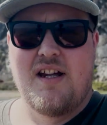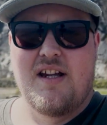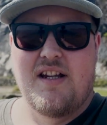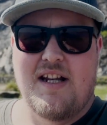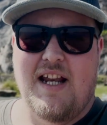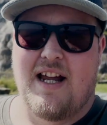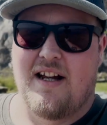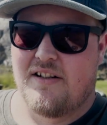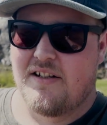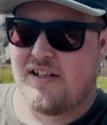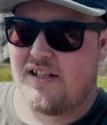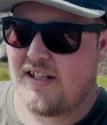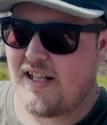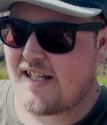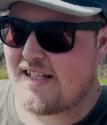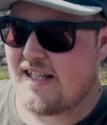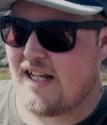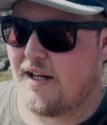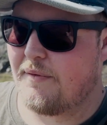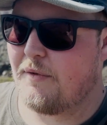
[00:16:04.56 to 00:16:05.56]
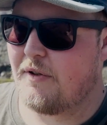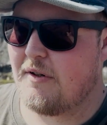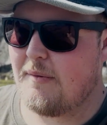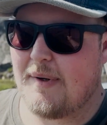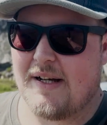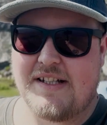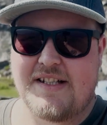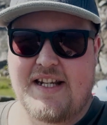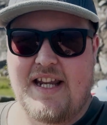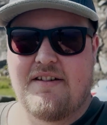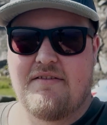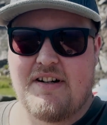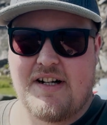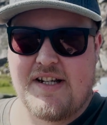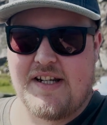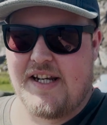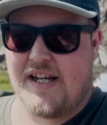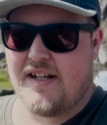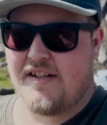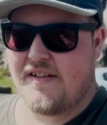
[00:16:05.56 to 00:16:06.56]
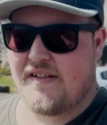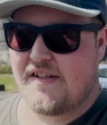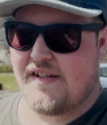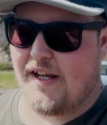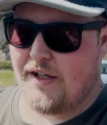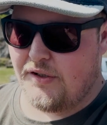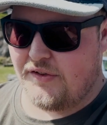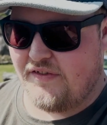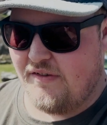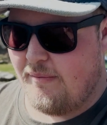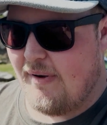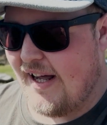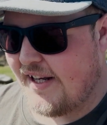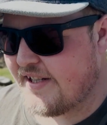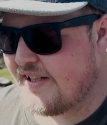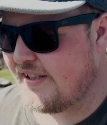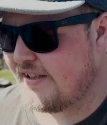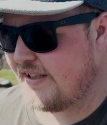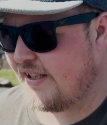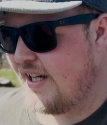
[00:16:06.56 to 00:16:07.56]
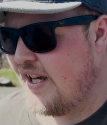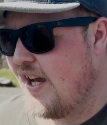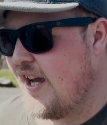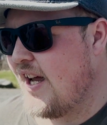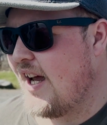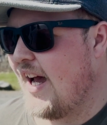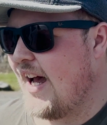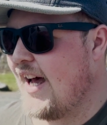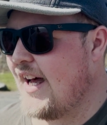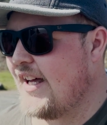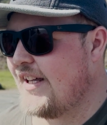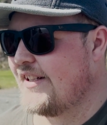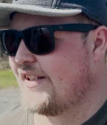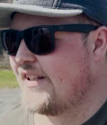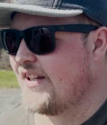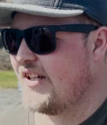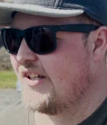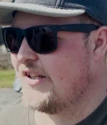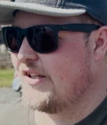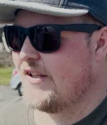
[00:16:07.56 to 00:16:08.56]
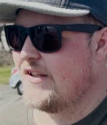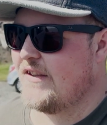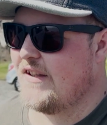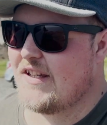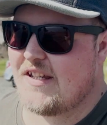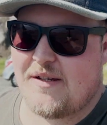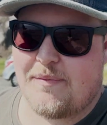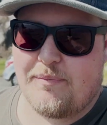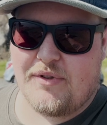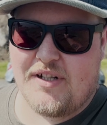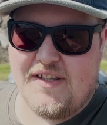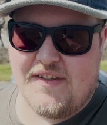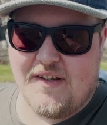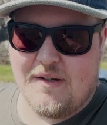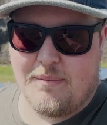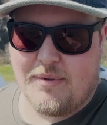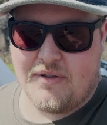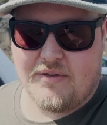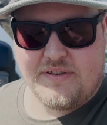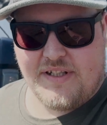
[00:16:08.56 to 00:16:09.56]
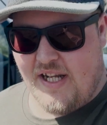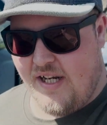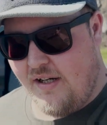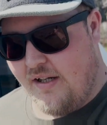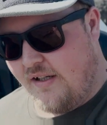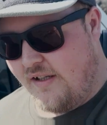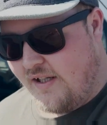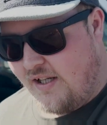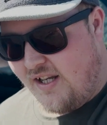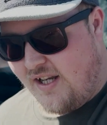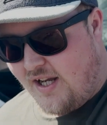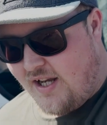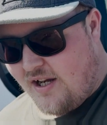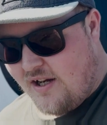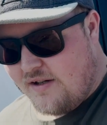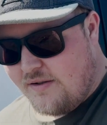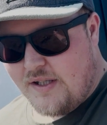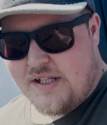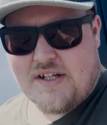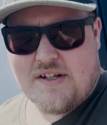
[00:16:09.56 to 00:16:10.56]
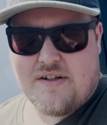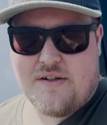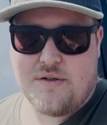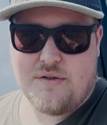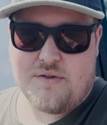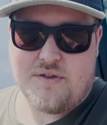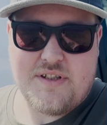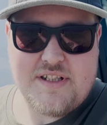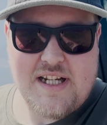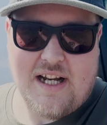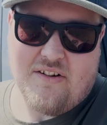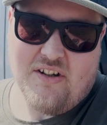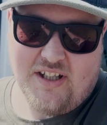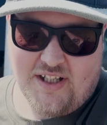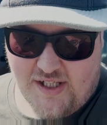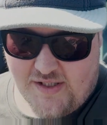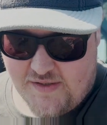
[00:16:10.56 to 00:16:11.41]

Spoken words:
Now, last night we were about to get ready and settled for bed, and this Sprinter pulled in, which ordinarily